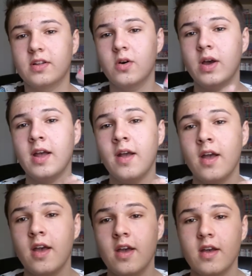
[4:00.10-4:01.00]
Inoue.
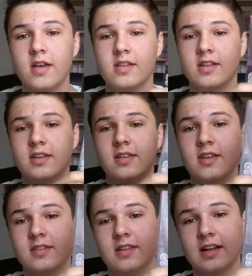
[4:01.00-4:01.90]
This
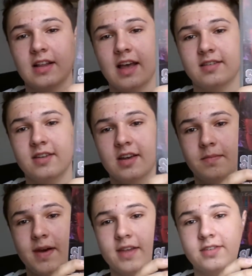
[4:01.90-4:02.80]
is the
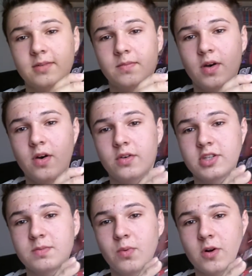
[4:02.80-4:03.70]
classic basketball
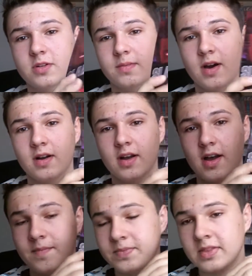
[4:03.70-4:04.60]
sports
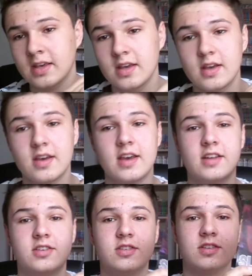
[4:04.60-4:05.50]
manga.
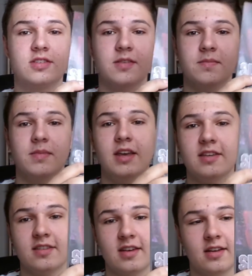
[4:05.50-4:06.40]
It's just
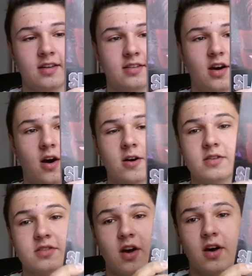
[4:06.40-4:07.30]
amazing. The art
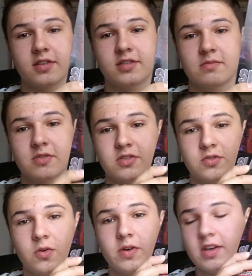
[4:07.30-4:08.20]
is awesome, the
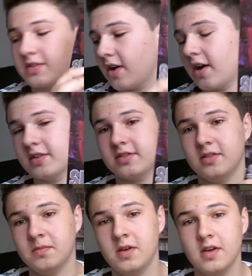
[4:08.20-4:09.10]
story is
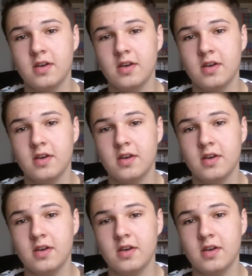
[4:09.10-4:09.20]
awesome.